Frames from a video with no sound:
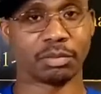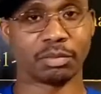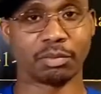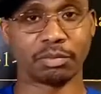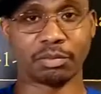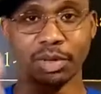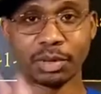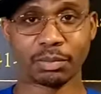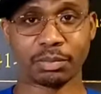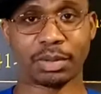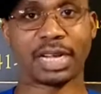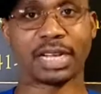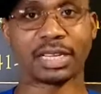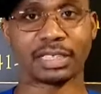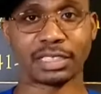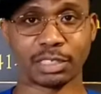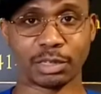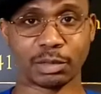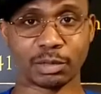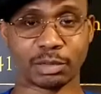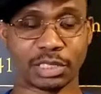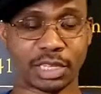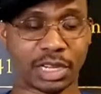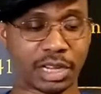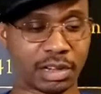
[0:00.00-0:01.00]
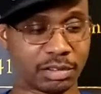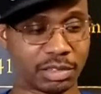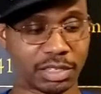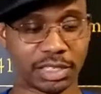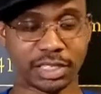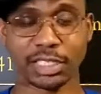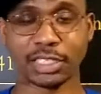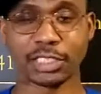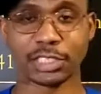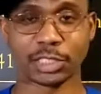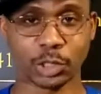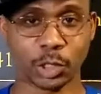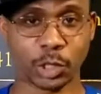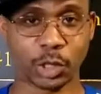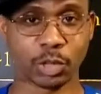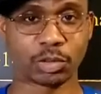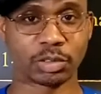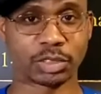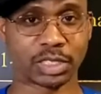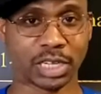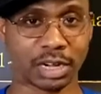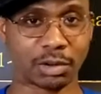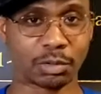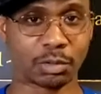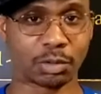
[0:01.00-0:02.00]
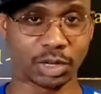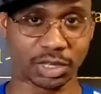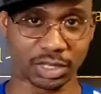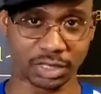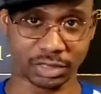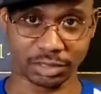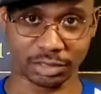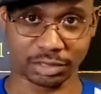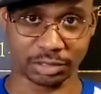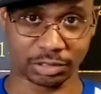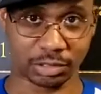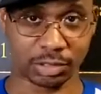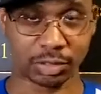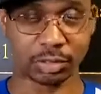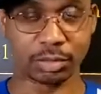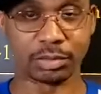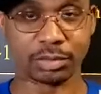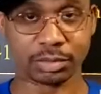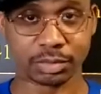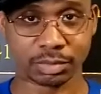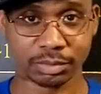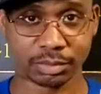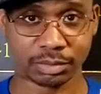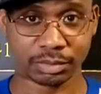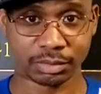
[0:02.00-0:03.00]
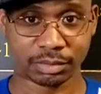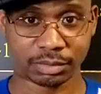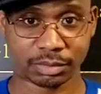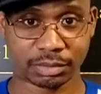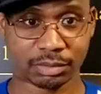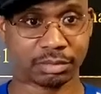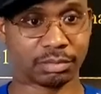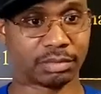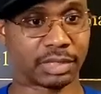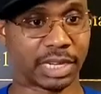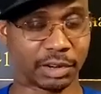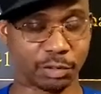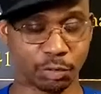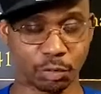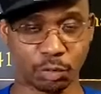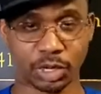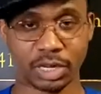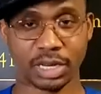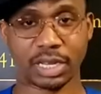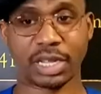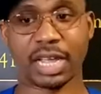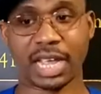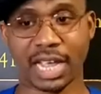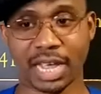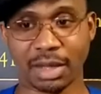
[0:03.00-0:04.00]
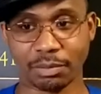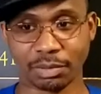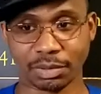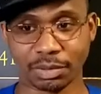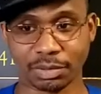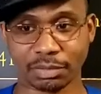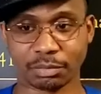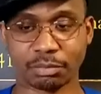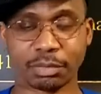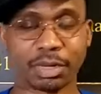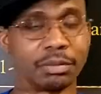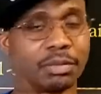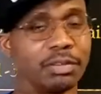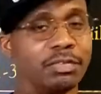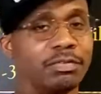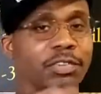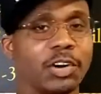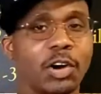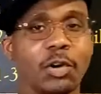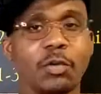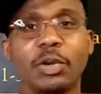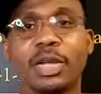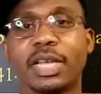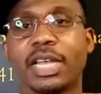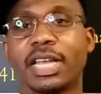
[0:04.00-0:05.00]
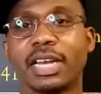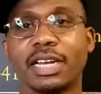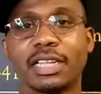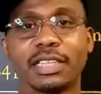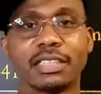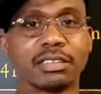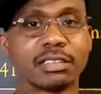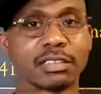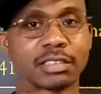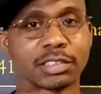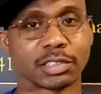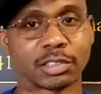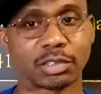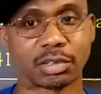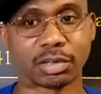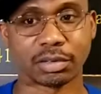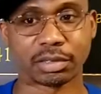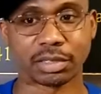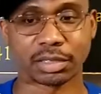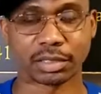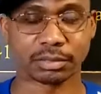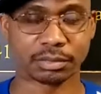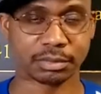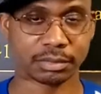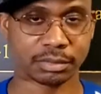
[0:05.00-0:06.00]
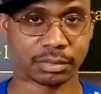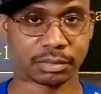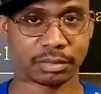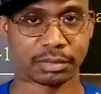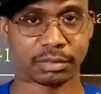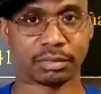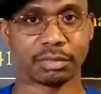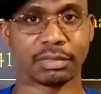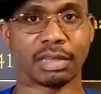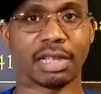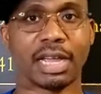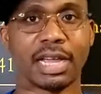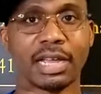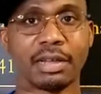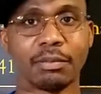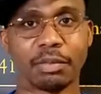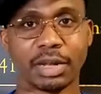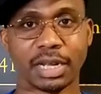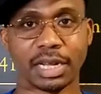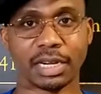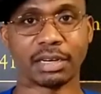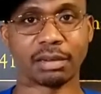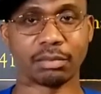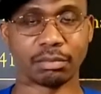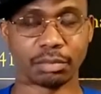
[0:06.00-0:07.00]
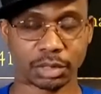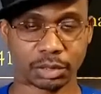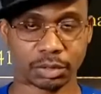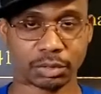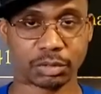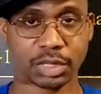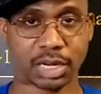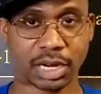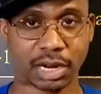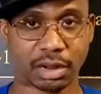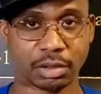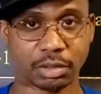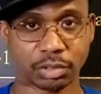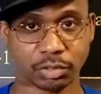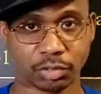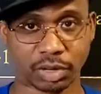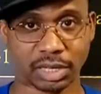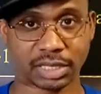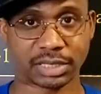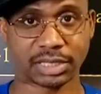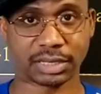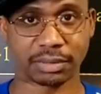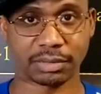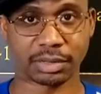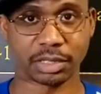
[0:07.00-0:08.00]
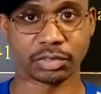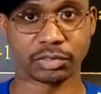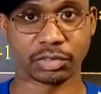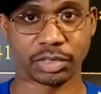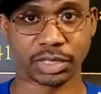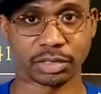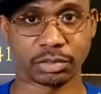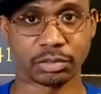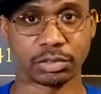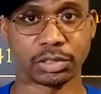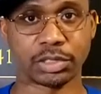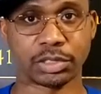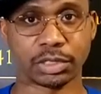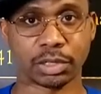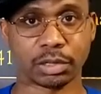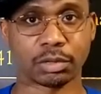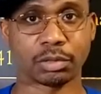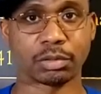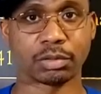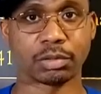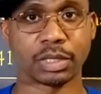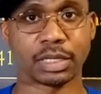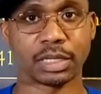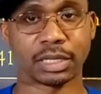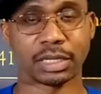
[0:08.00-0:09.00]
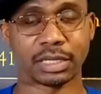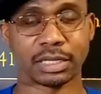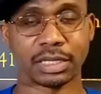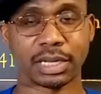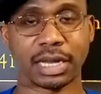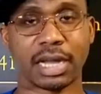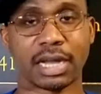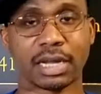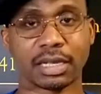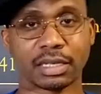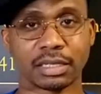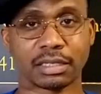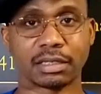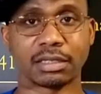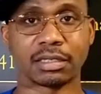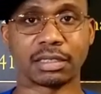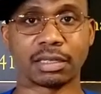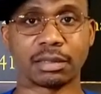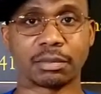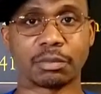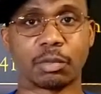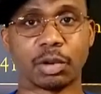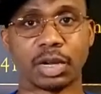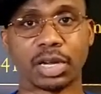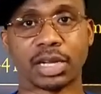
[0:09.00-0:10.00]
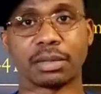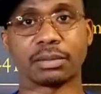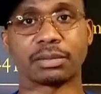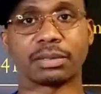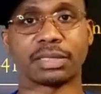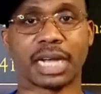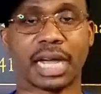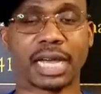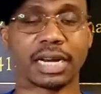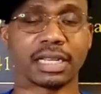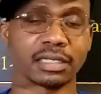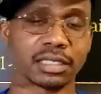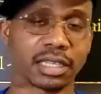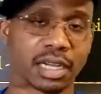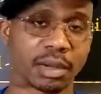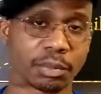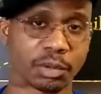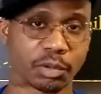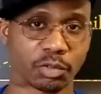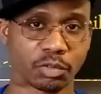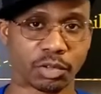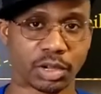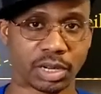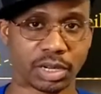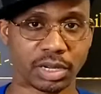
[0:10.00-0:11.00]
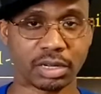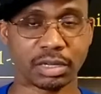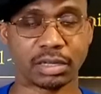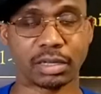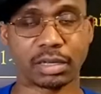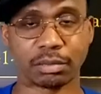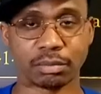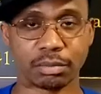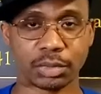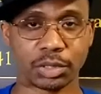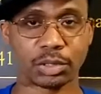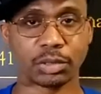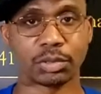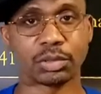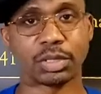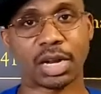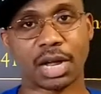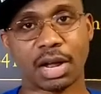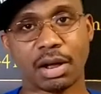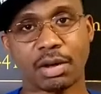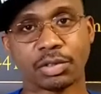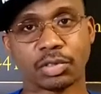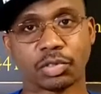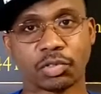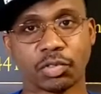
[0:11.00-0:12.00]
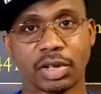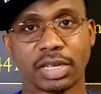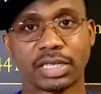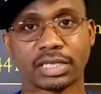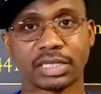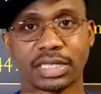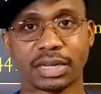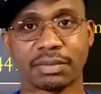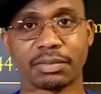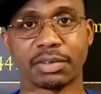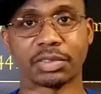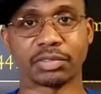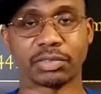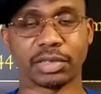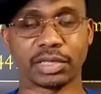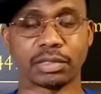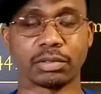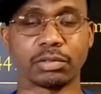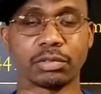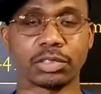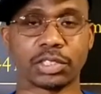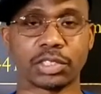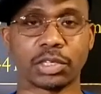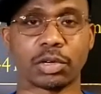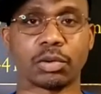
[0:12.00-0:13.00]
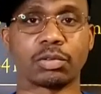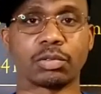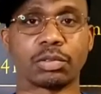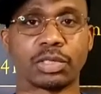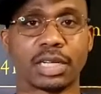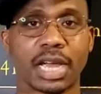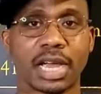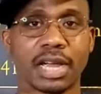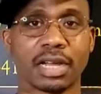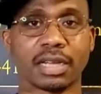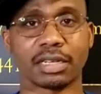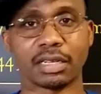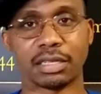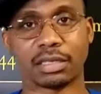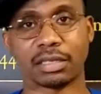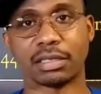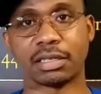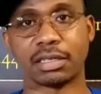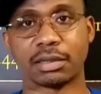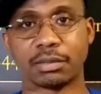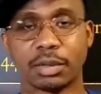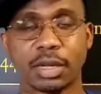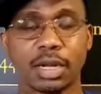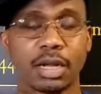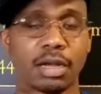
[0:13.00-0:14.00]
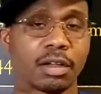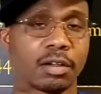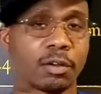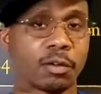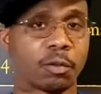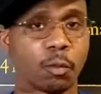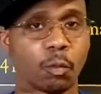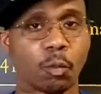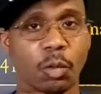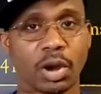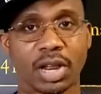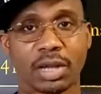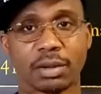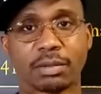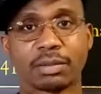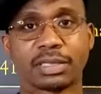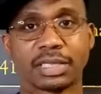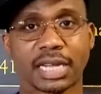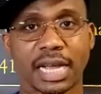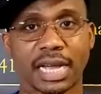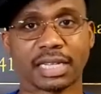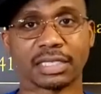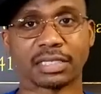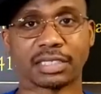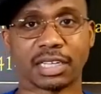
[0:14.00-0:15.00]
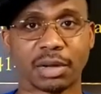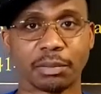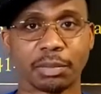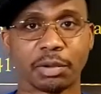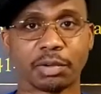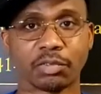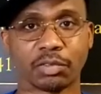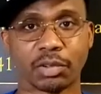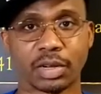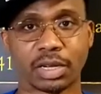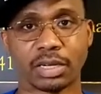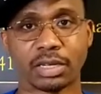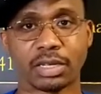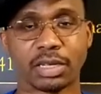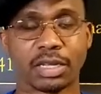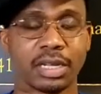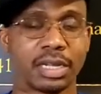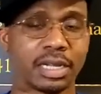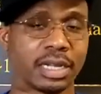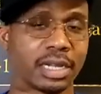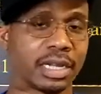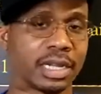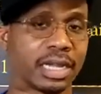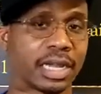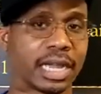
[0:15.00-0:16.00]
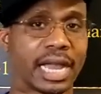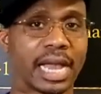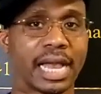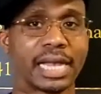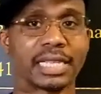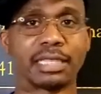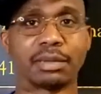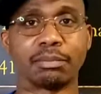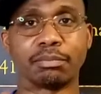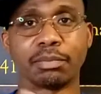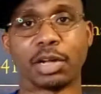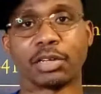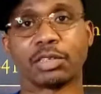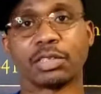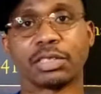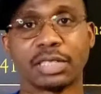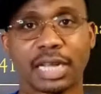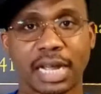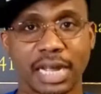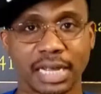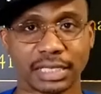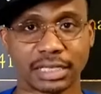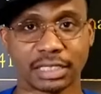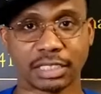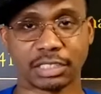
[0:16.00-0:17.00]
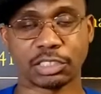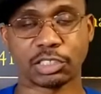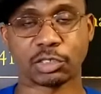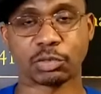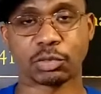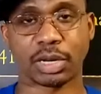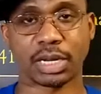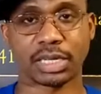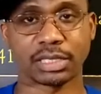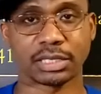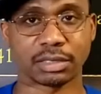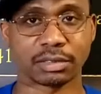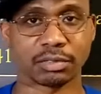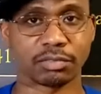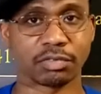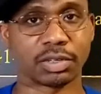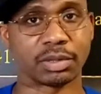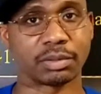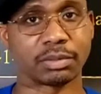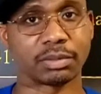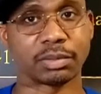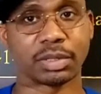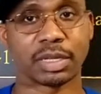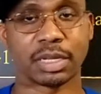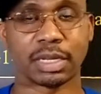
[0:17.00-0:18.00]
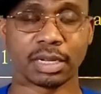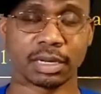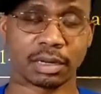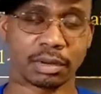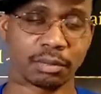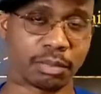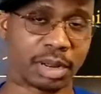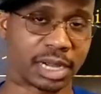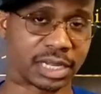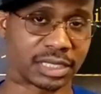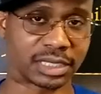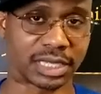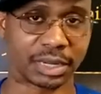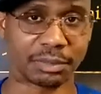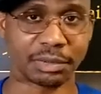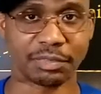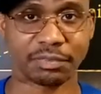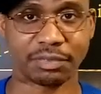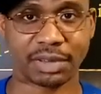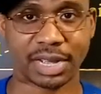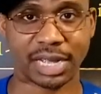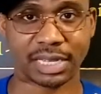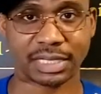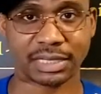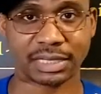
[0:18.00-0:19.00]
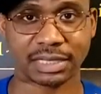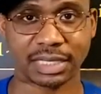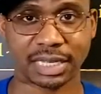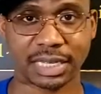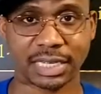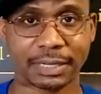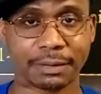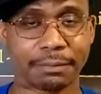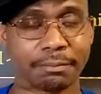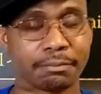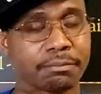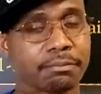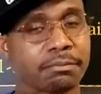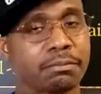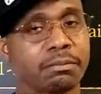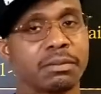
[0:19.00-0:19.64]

Remember I told y'all these stories are what? True. They really happen. But before we get into the story, hey, man, the Moondog3732show.com website is up and running. The Moondog3732show.com website is up and running. It had the merchandise situation from my Shopify site.